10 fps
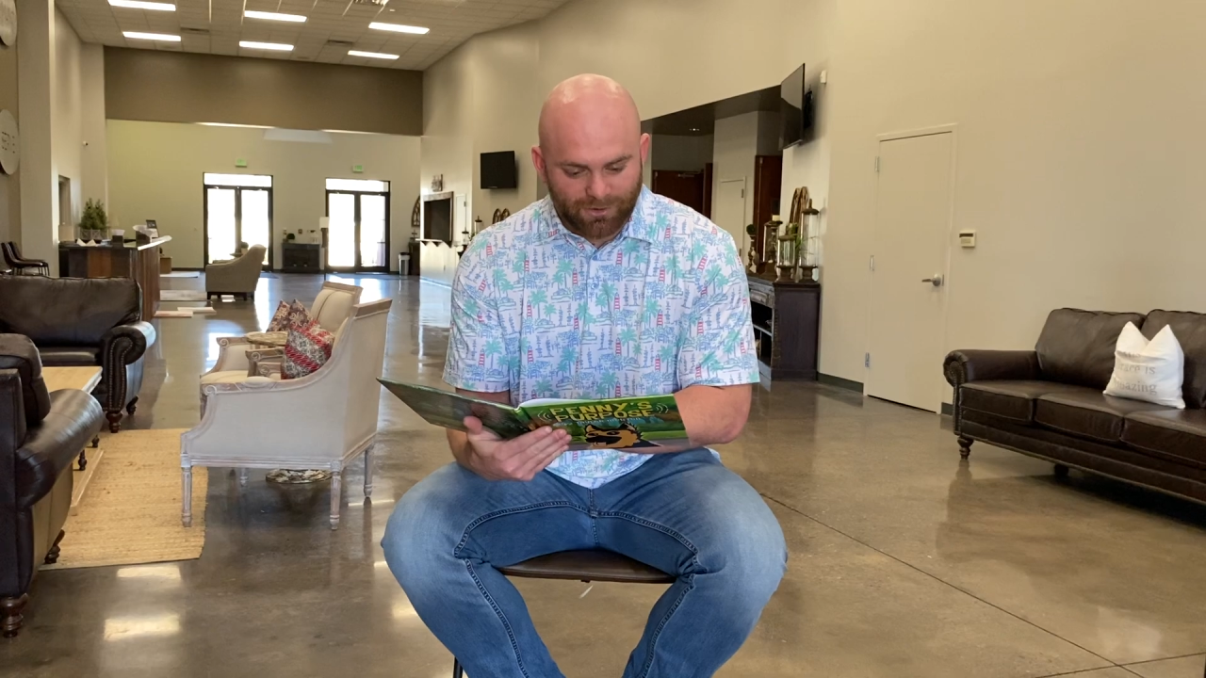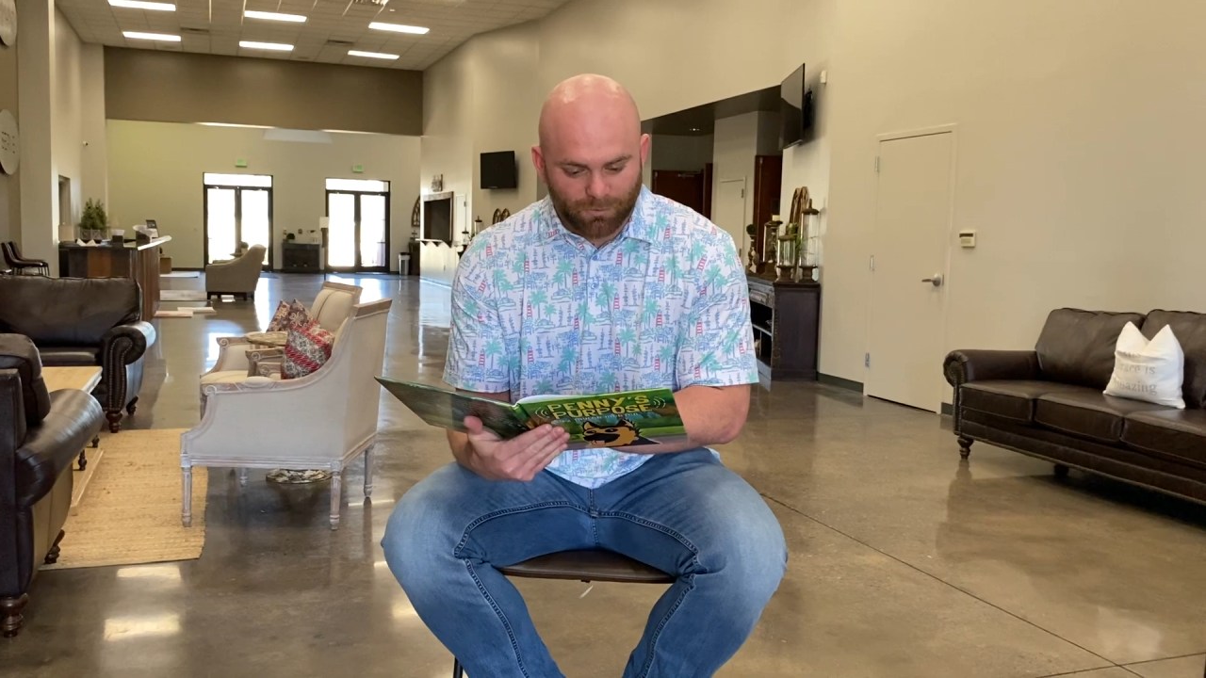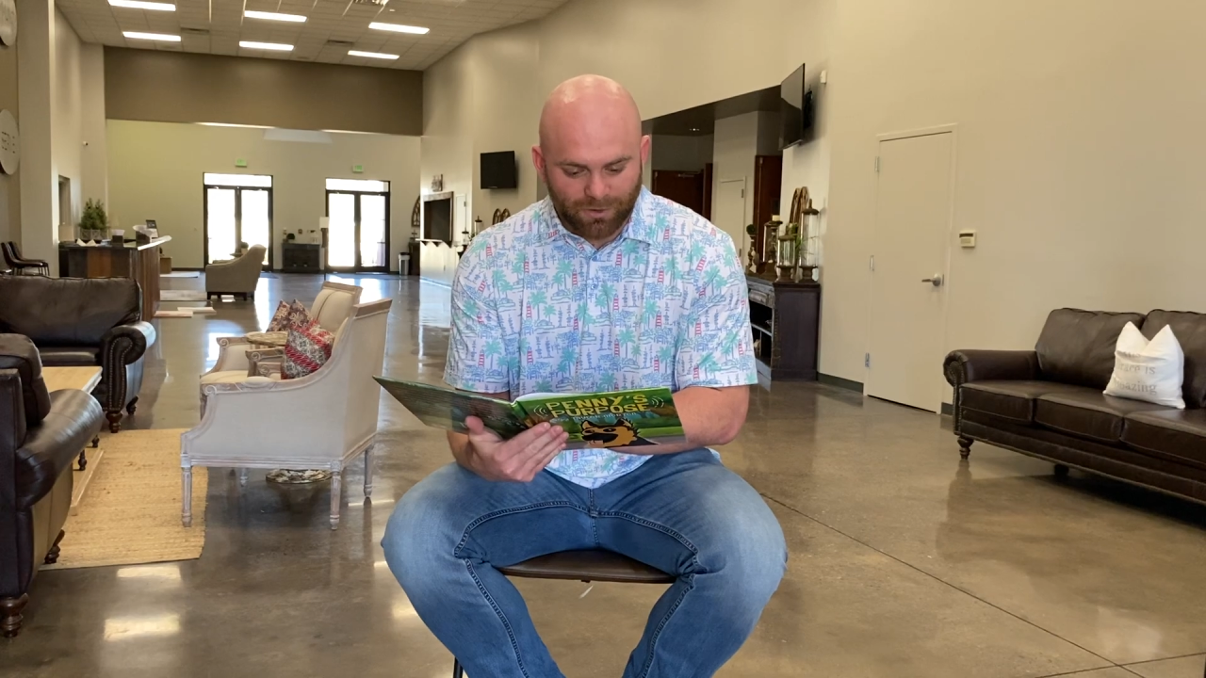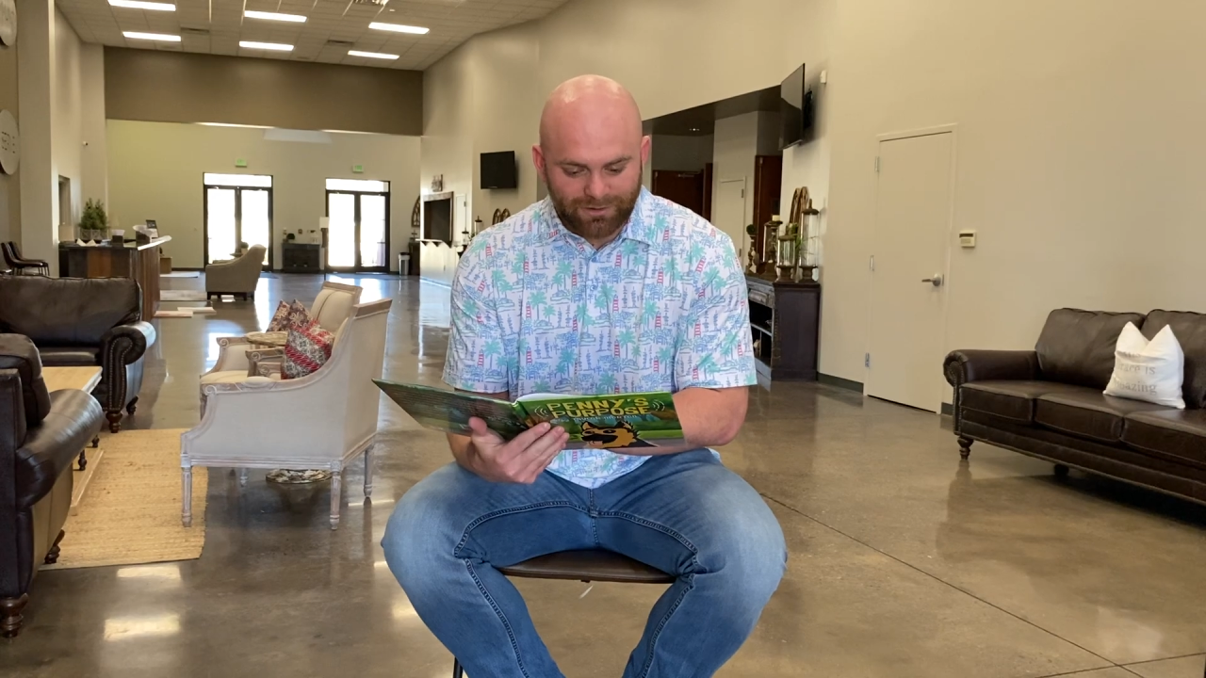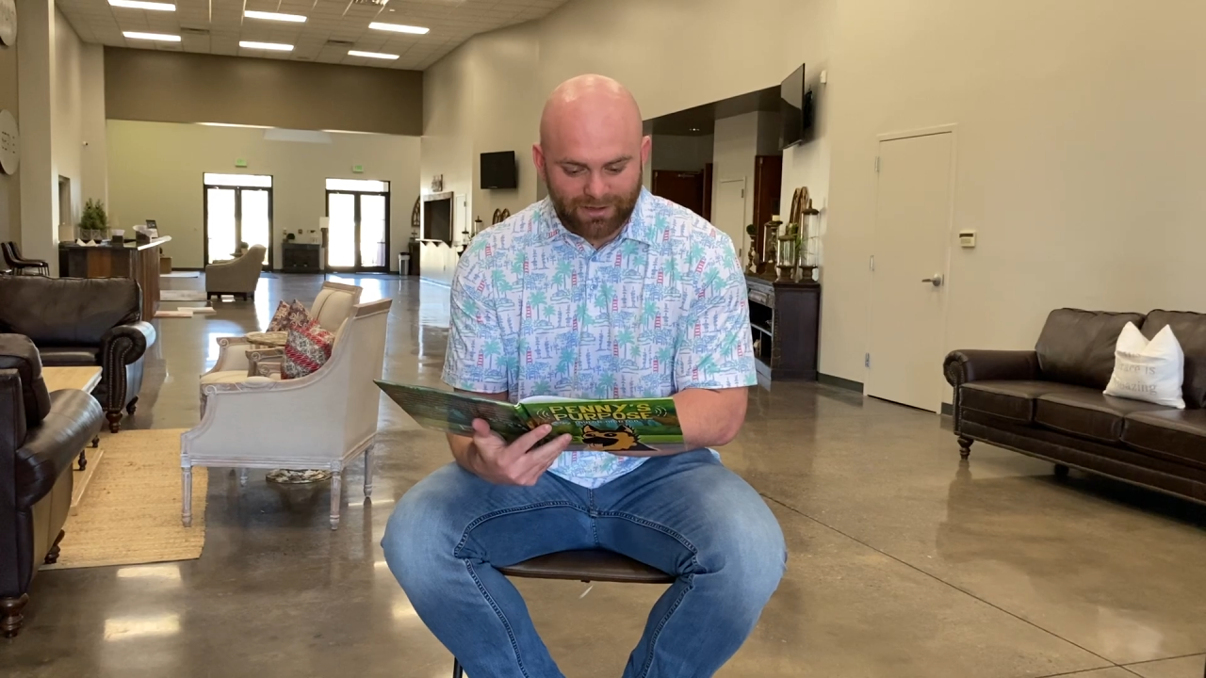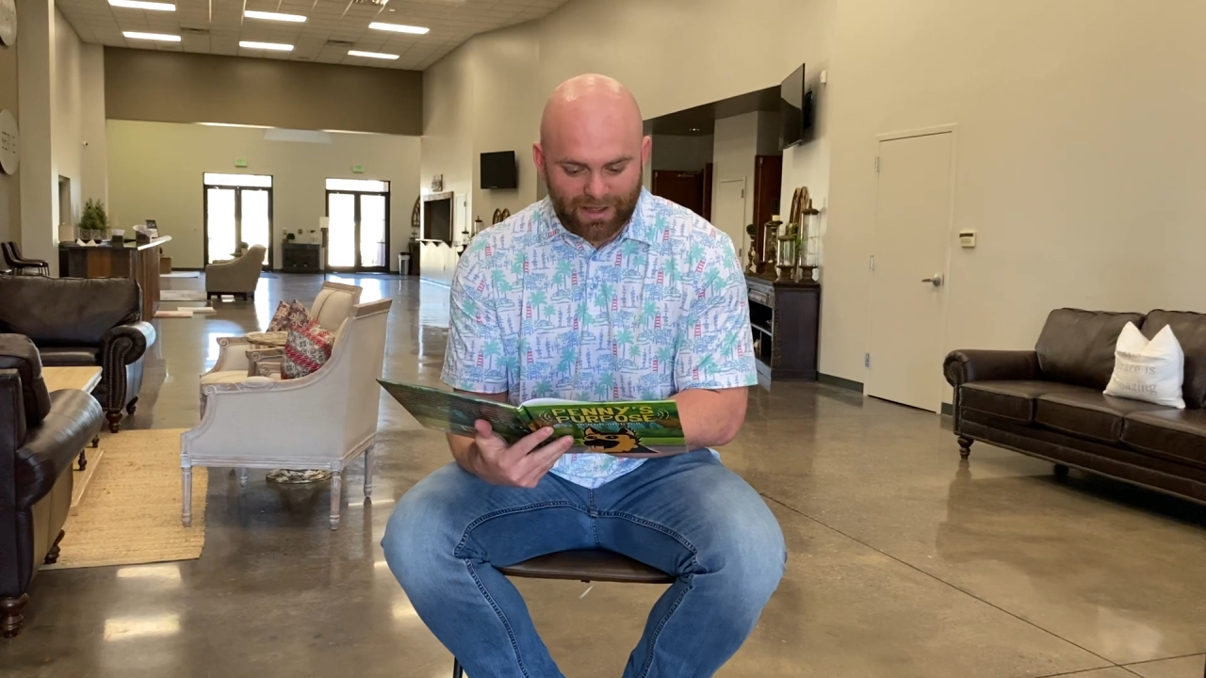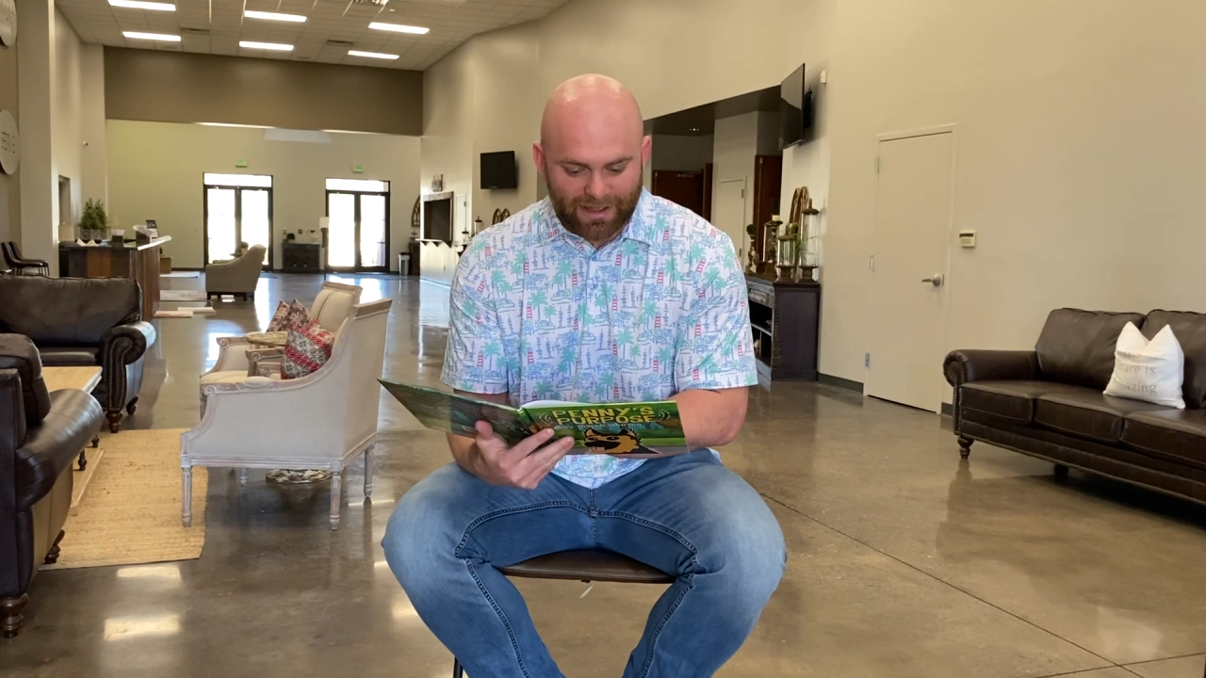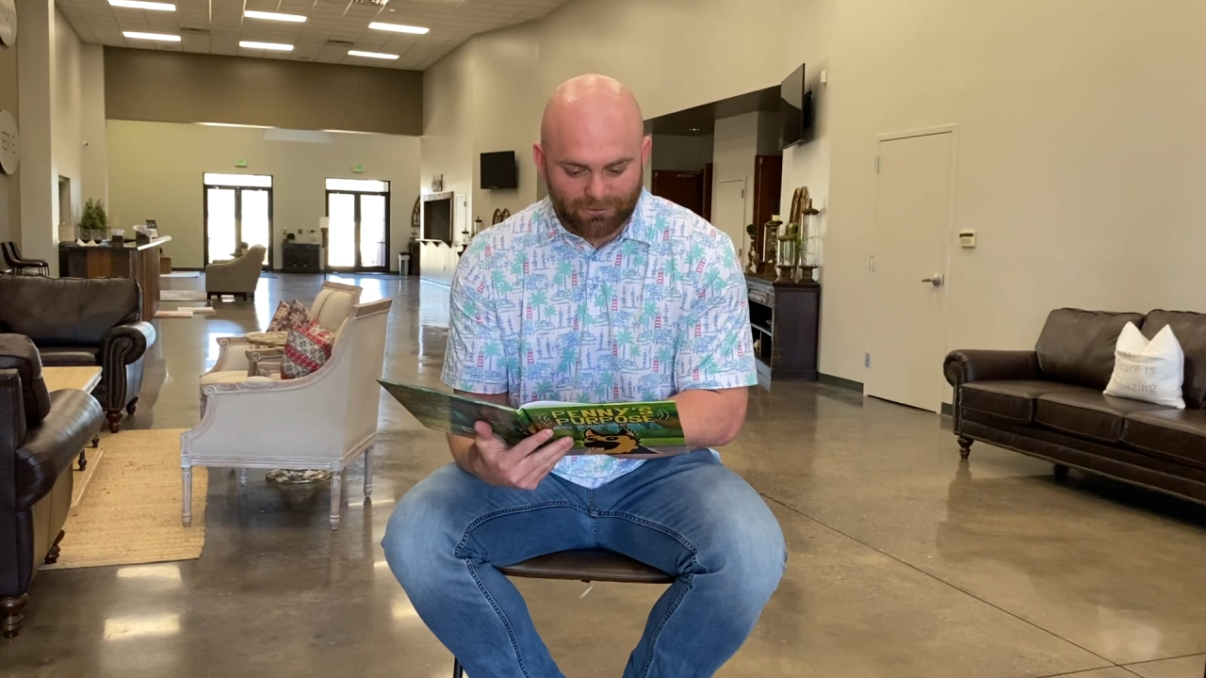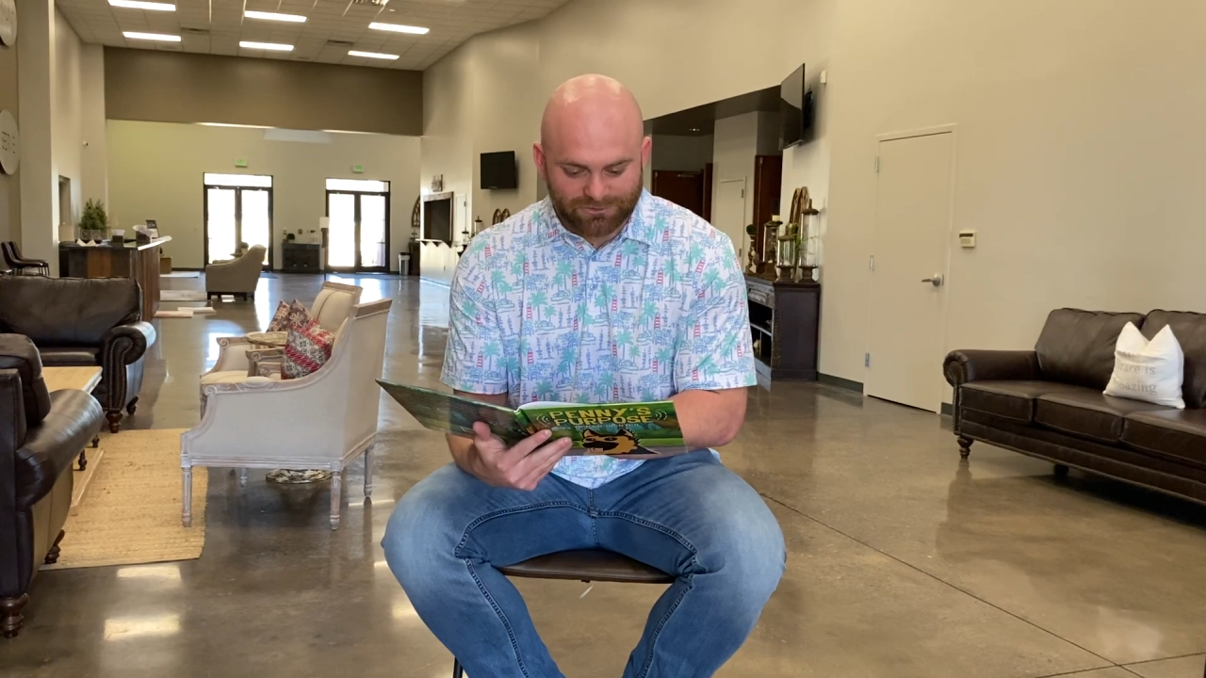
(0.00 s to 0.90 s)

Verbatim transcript: One day I